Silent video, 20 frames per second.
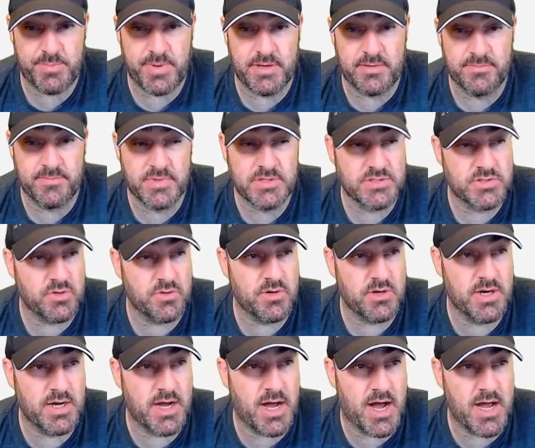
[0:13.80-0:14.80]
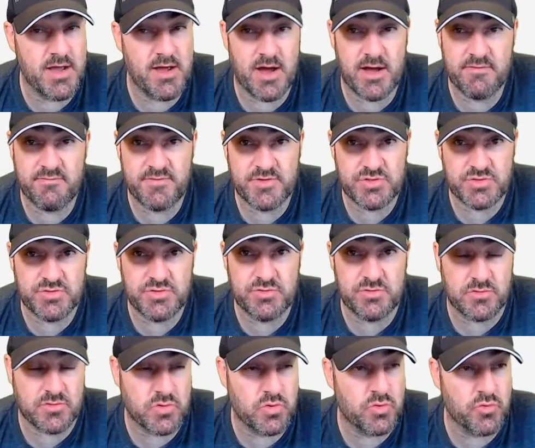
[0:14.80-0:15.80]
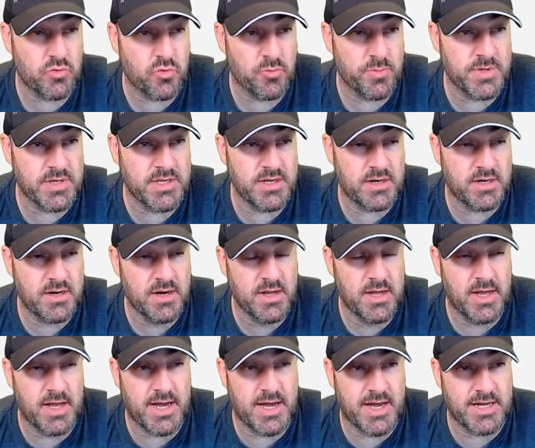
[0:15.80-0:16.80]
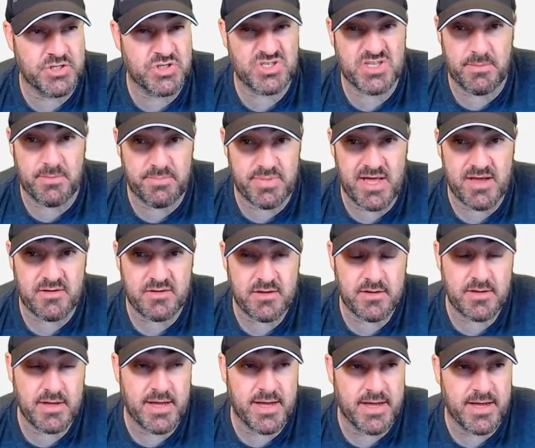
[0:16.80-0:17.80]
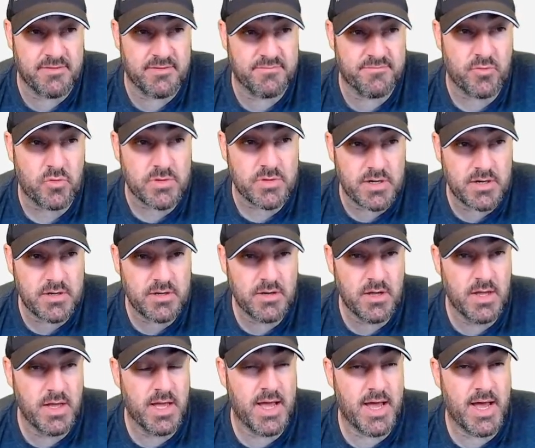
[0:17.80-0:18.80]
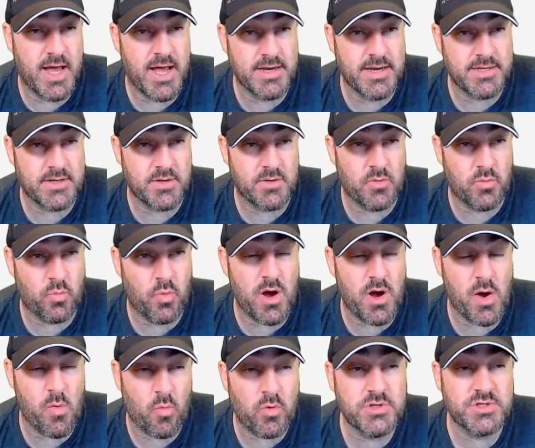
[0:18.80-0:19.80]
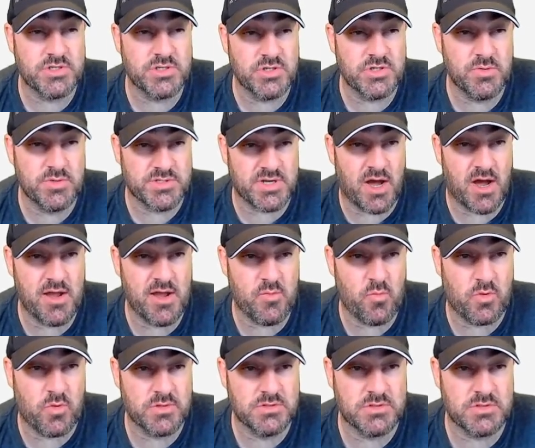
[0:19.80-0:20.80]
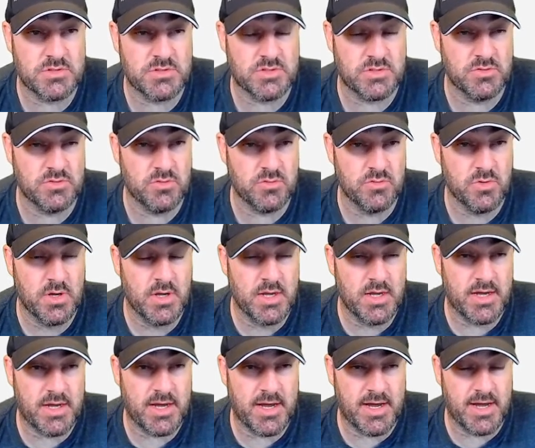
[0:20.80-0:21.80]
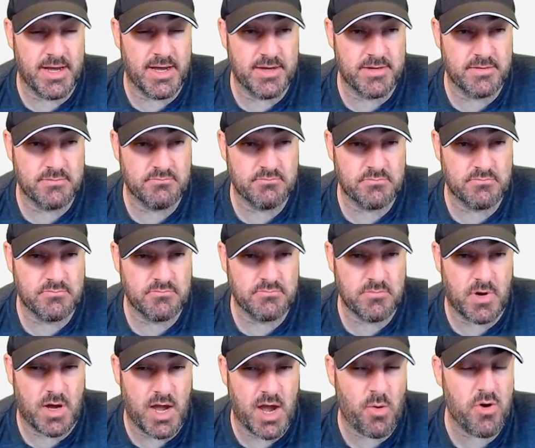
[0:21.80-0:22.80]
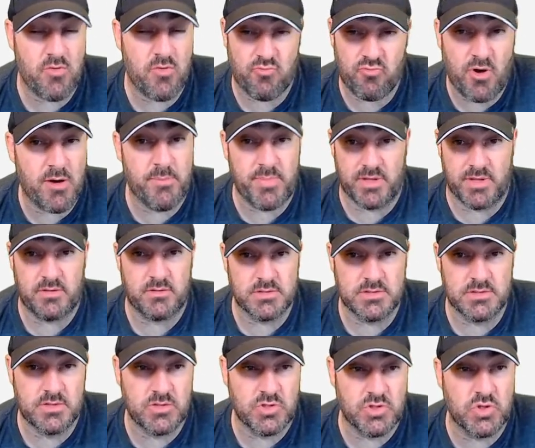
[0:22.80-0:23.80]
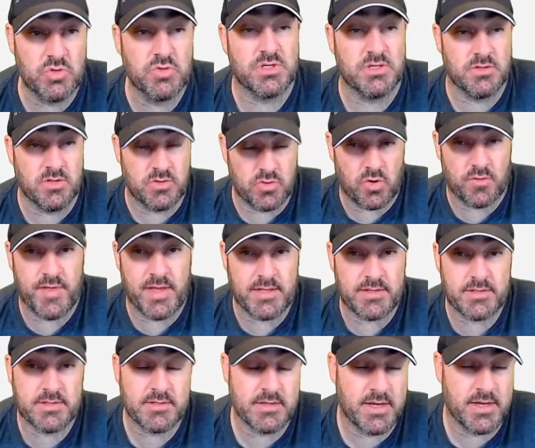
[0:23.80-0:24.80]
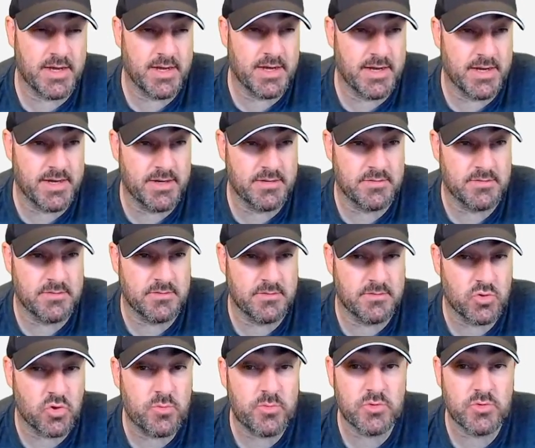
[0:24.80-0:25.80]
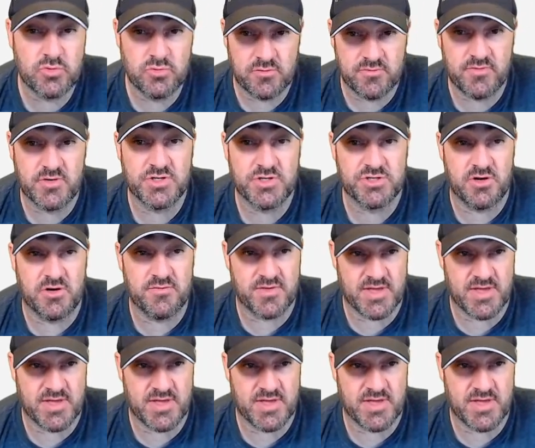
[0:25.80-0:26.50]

in. So I have Visual Studio Code open here uh, just in a blank uh, folder, and what I want to do is I want to uh, I want to run a build using the .dot net uh, Global Tool version of